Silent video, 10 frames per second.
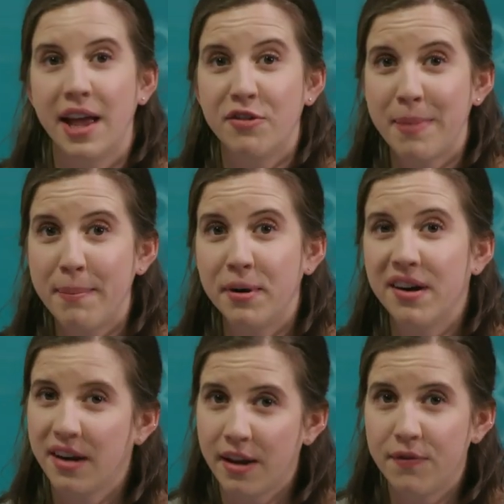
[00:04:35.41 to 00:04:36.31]
And
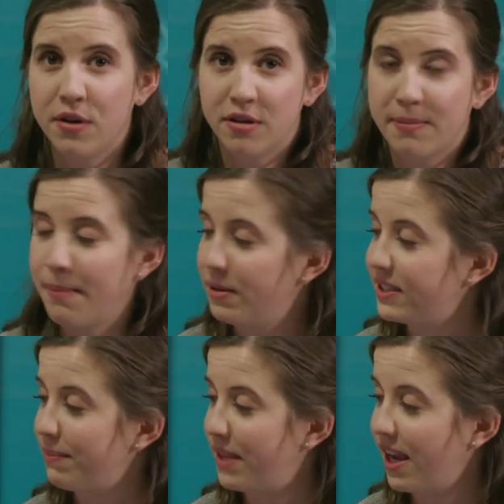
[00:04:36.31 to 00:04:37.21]
remember, if you
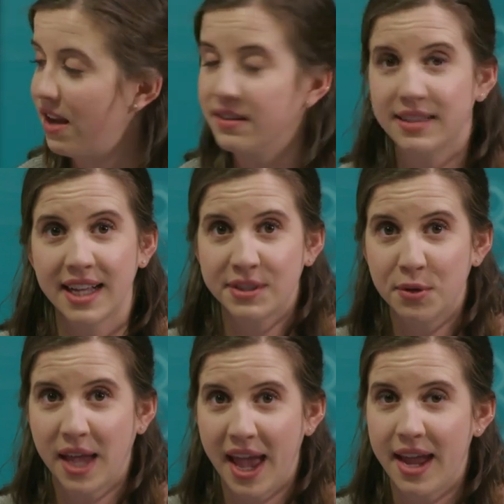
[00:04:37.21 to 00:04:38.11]
remembered something else, that's
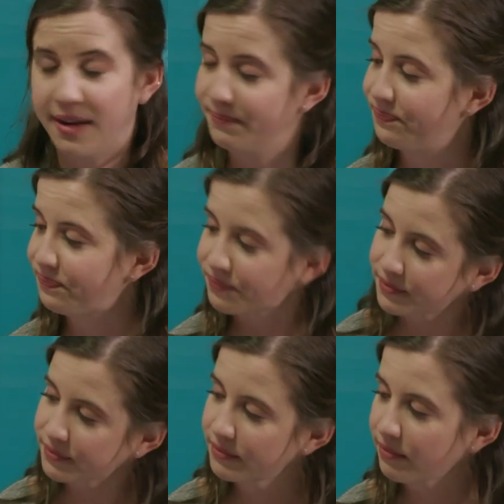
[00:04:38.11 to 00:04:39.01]
okay.
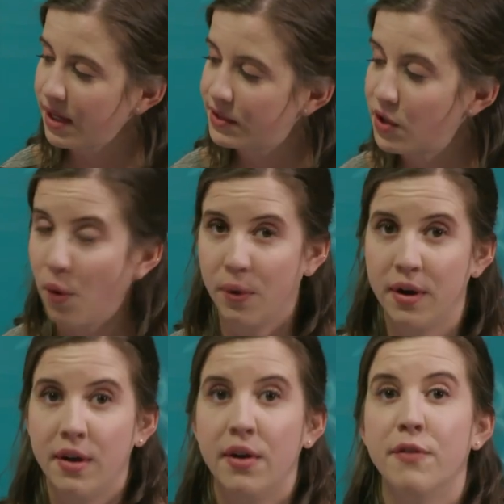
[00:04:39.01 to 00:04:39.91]
So,
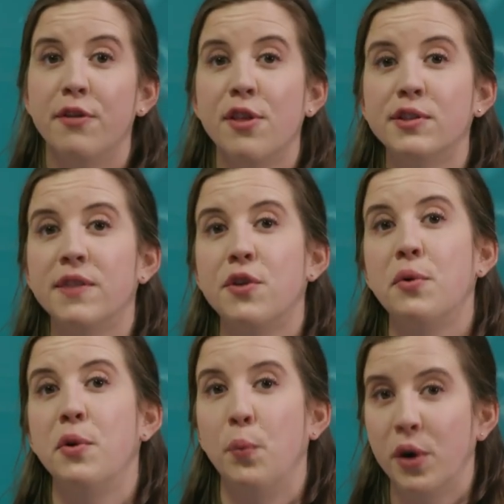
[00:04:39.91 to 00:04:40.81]
for those of you
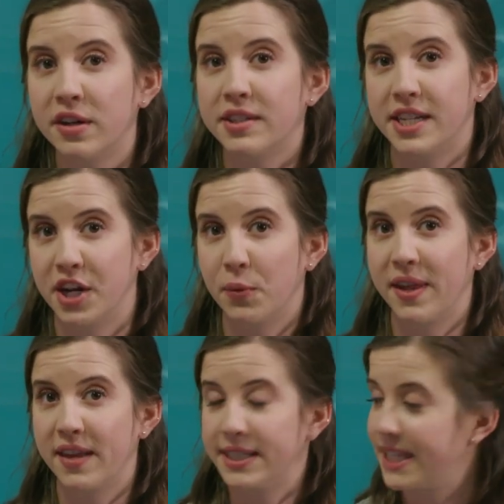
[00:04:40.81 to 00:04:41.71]
who weren't here
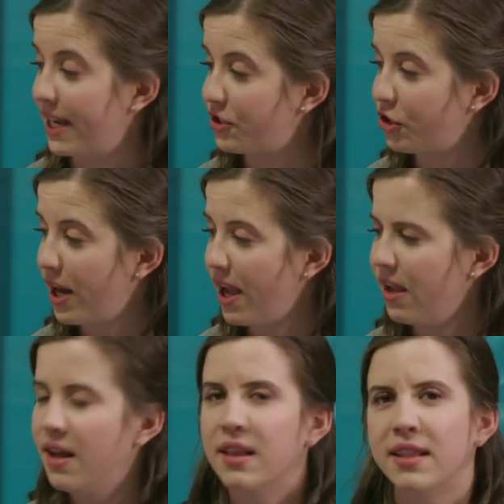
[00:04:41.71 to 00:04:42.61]
with us yesterday,
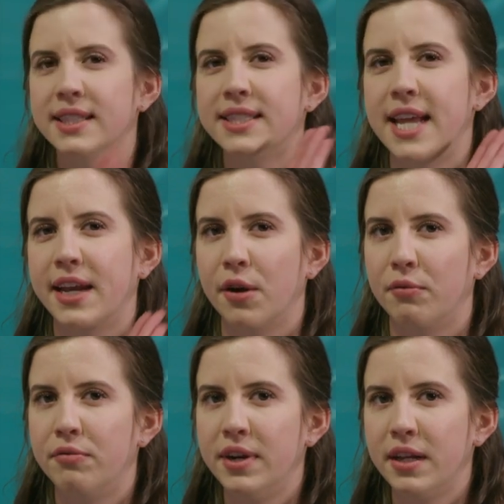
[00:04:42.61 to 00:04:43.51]
let's take a
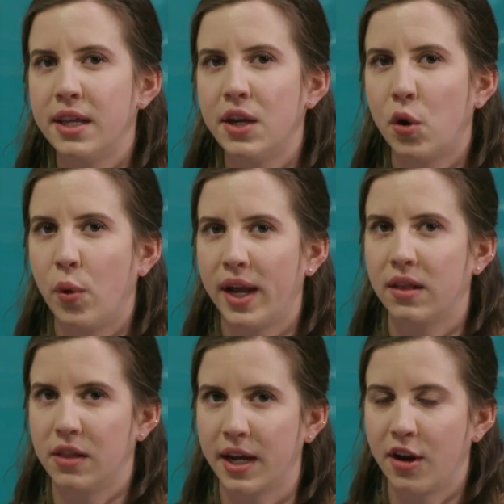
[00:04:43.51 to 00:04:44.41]
really
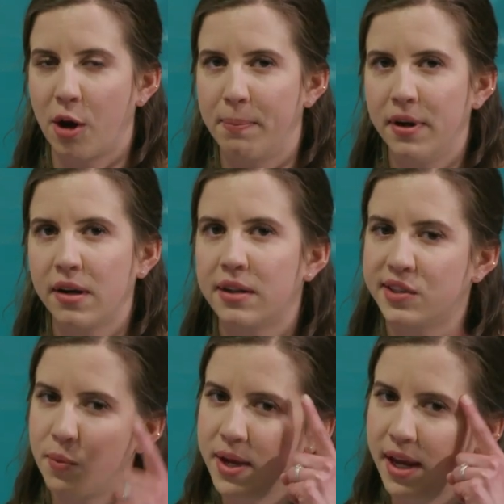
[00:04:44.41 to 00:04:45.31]
quick look at our book
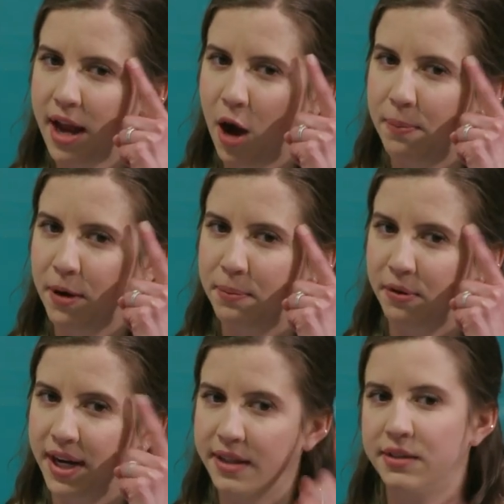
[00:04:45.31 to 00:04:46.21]
so we can help our
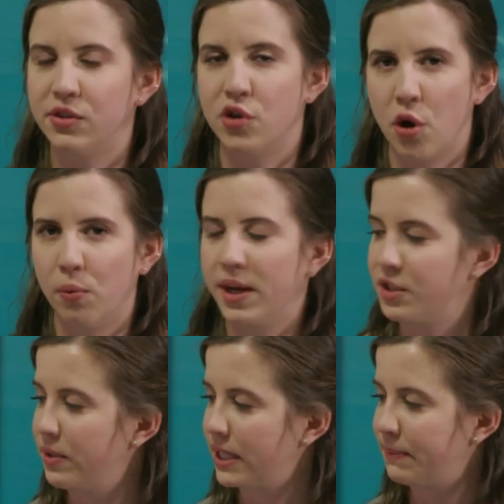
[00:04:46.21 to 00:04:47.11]
brains know what
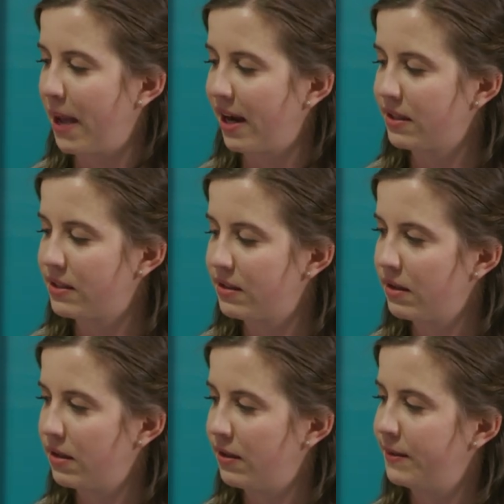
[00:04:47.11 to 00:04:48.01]
to expect.
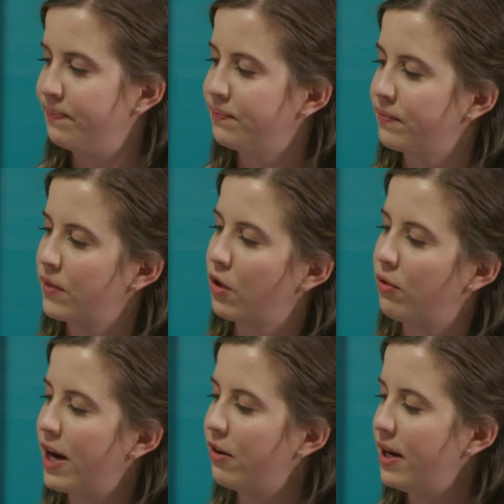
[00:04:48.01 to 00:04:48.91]

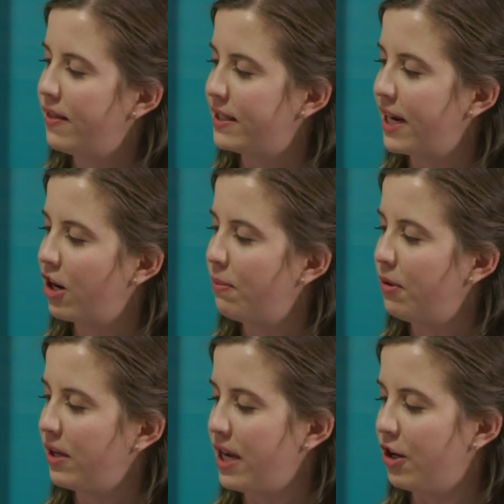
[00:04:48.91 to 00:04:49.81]
Gregory the
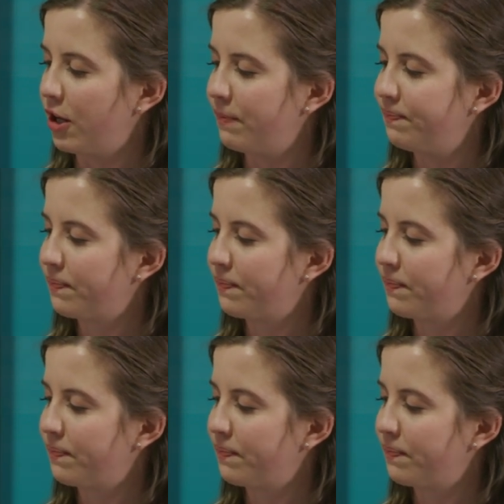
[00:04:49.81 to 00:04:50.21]
Terrible Eater.